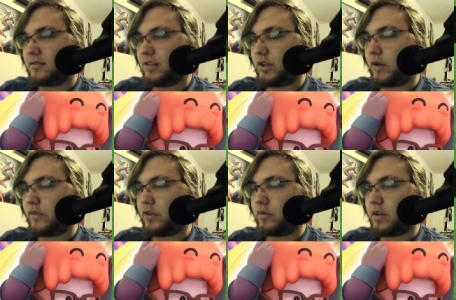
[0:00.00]
You have
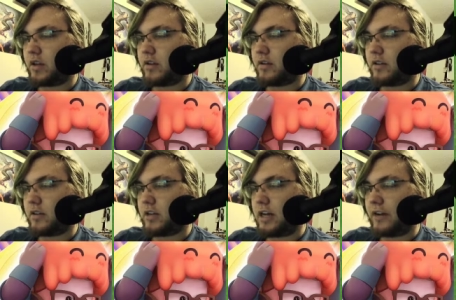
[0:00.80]
no and
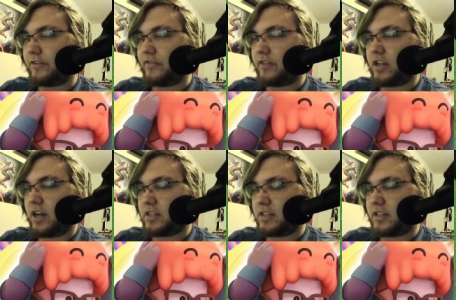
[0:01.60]
con and
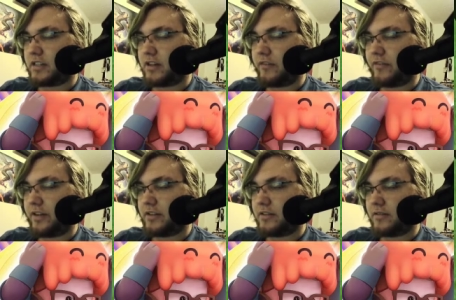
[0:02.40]
that. consonants
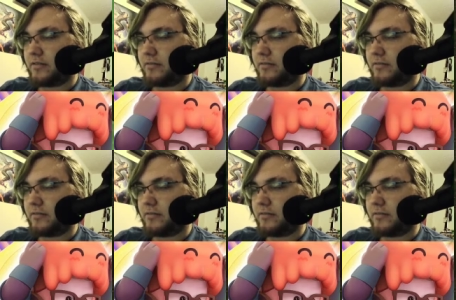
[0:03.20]
confidence.